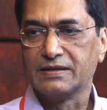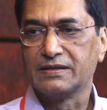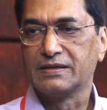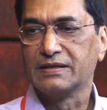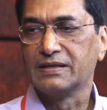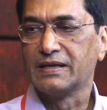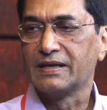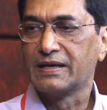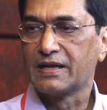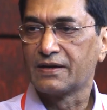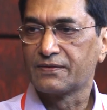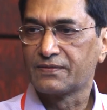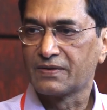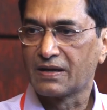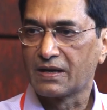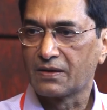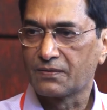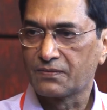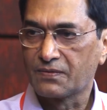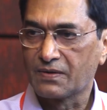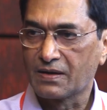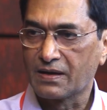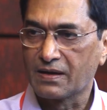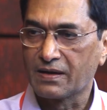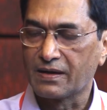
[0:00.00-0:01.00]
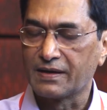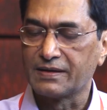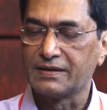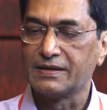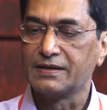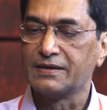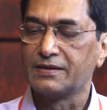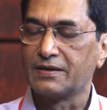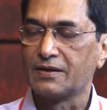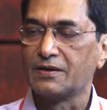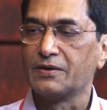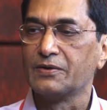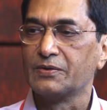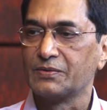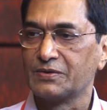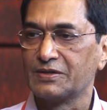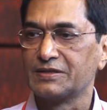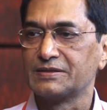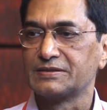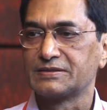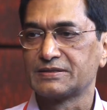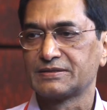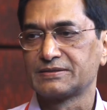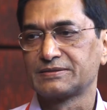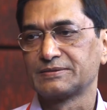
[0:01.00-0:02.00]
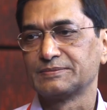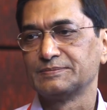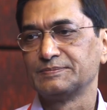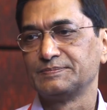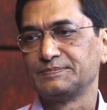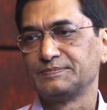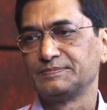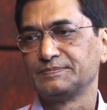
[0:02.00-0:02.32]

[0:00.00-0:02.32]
DTNF alpha, and interleukins.